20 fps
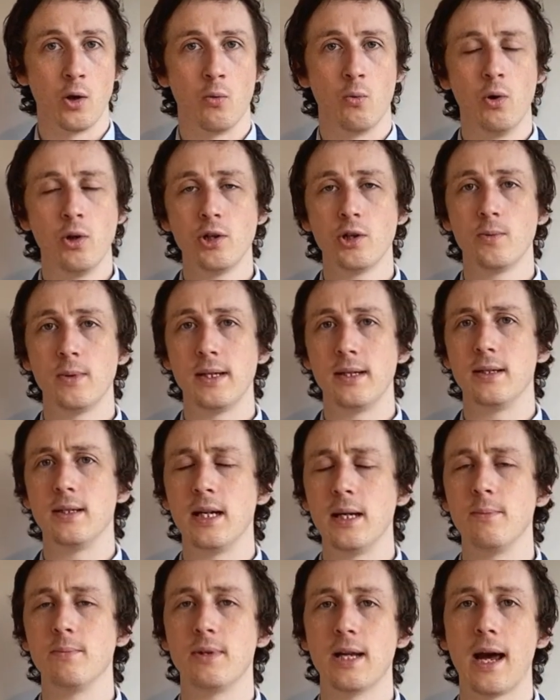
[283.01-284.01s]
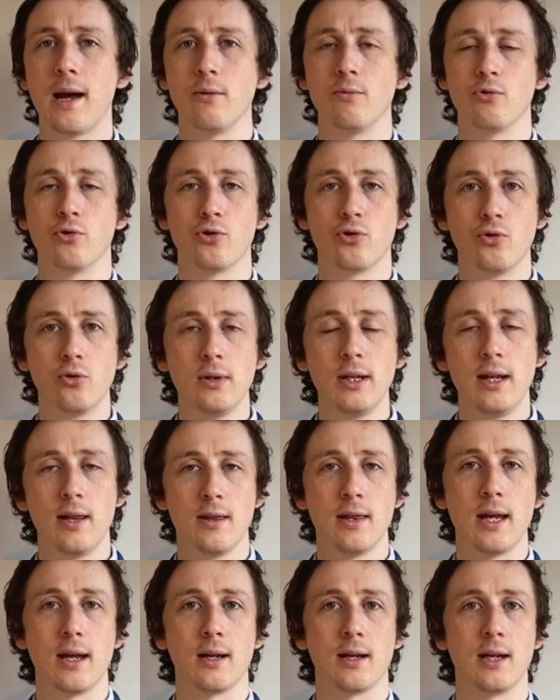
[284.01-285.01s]
What do we deep down truly
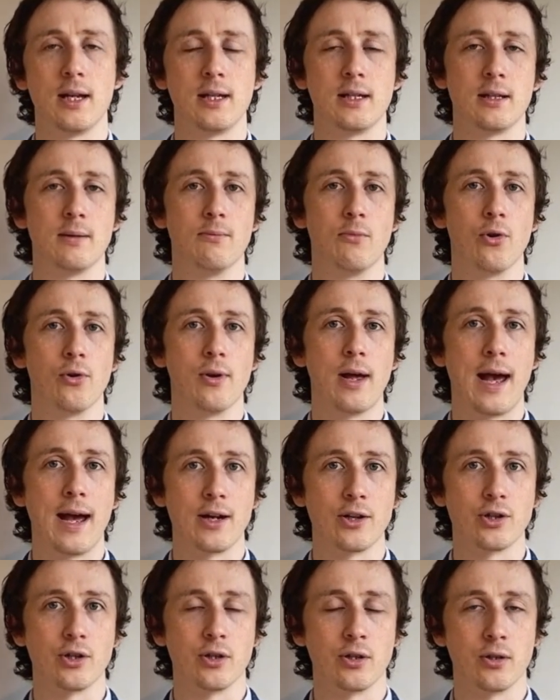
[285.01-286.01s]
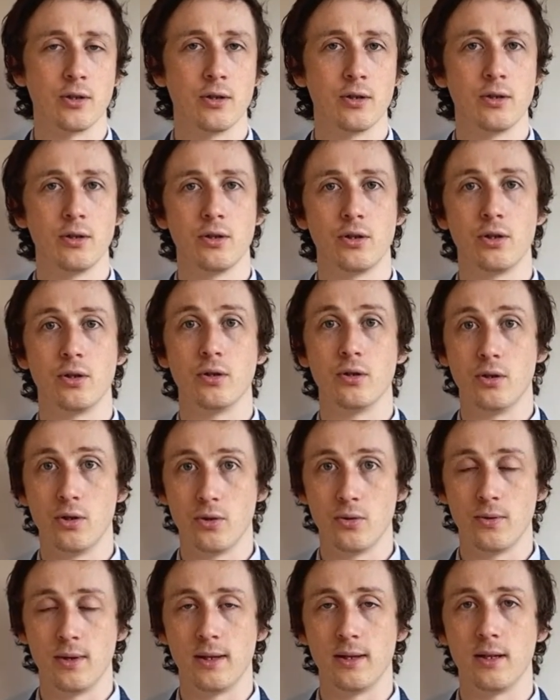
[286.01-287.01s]
think is the moral action to
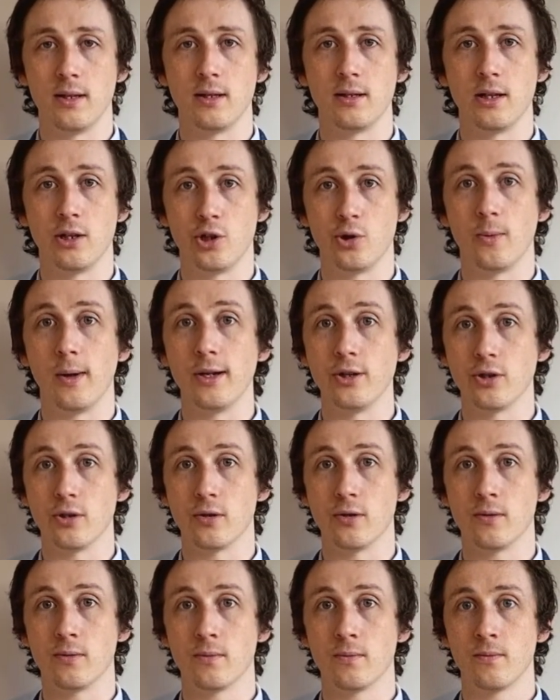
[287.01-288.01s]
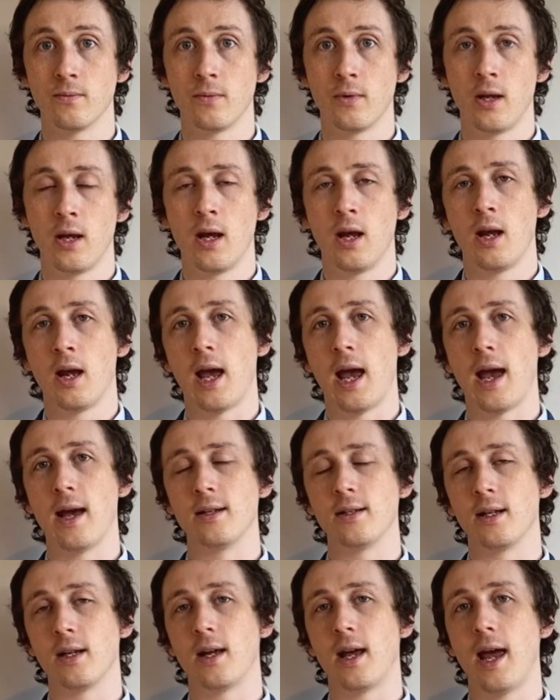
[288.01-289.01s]
do in this situation?
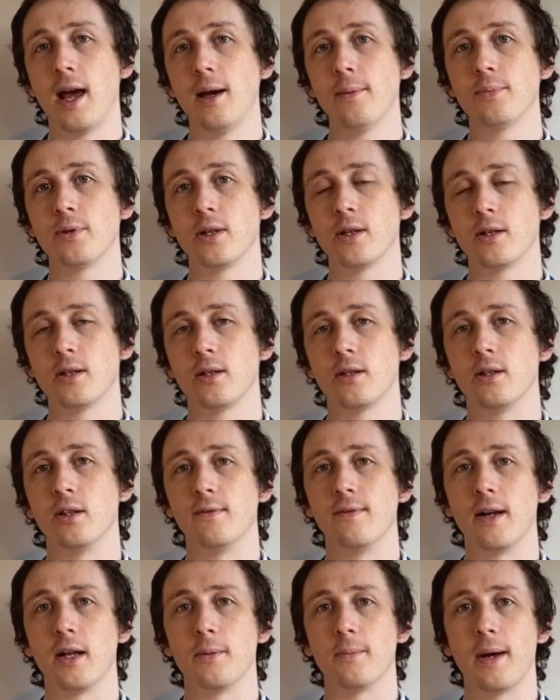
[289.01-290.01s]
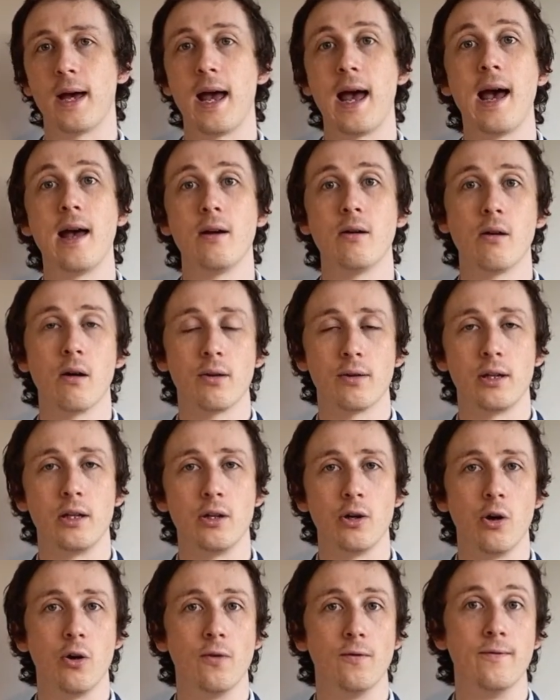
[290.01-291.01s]
And it helps us develop a
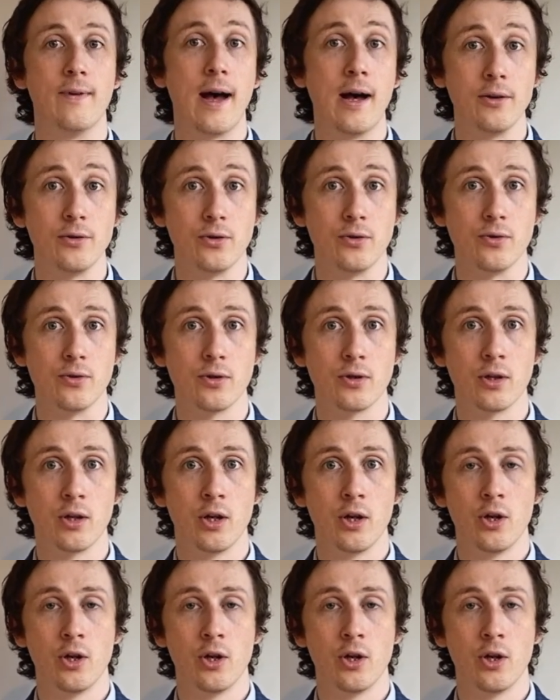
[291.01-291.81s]
hierarchy of values.